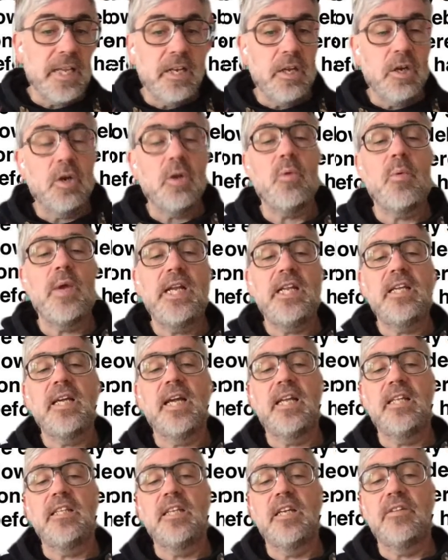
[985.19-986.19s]

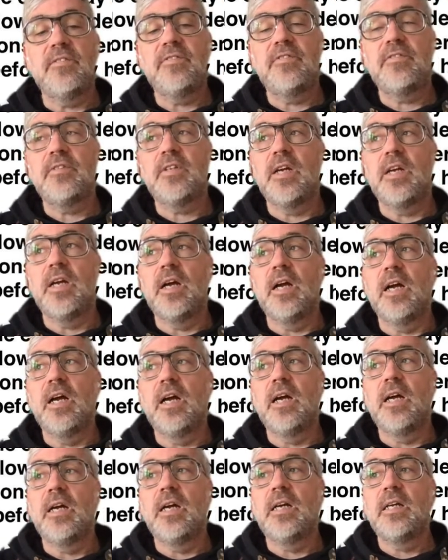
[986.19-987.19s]
familiar with
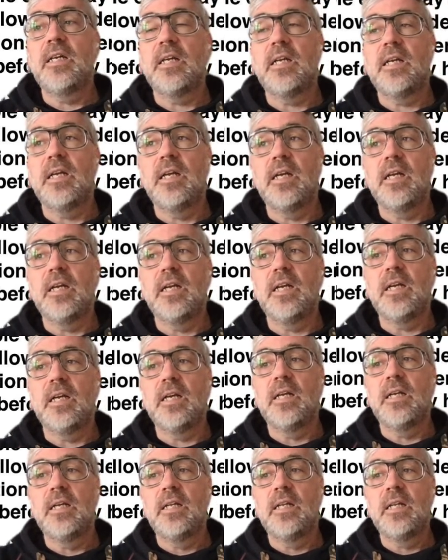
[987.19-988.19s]
working with art,
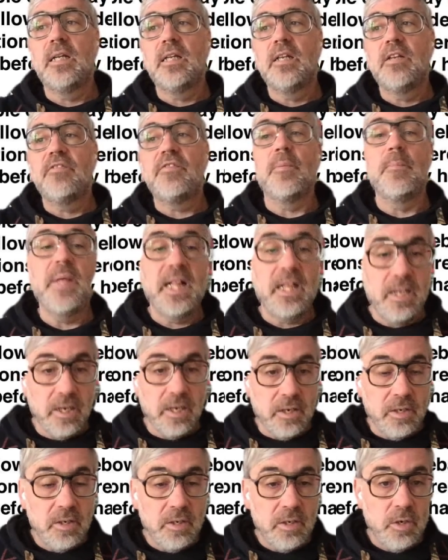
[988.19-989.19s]
for example.
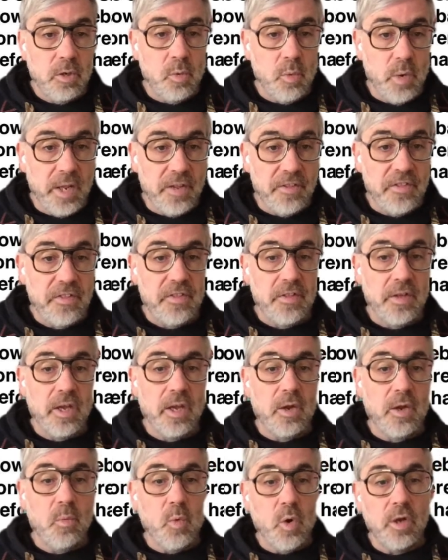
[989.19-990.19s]
So
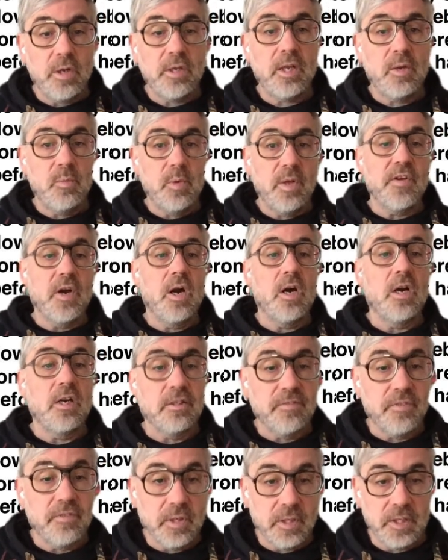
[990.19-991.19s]
we want to take it
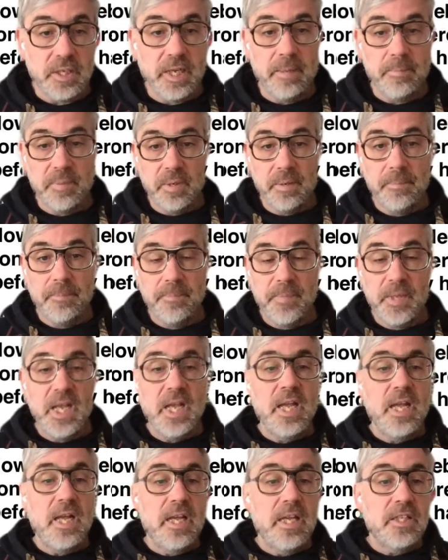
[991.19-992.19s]
at Speculative Future
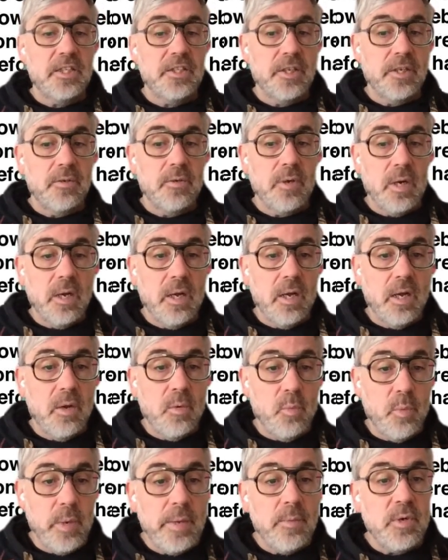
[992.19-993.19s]
Amsterdam, we want to take
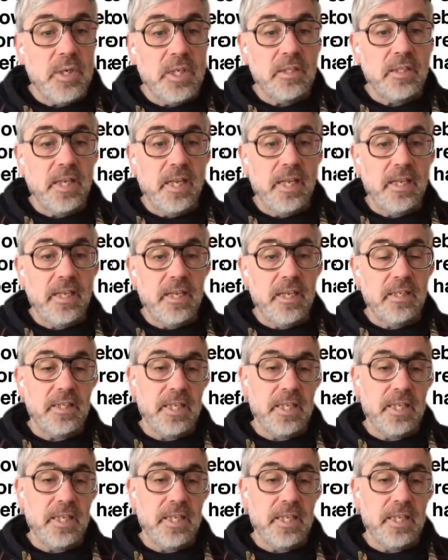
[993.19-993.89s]
it further.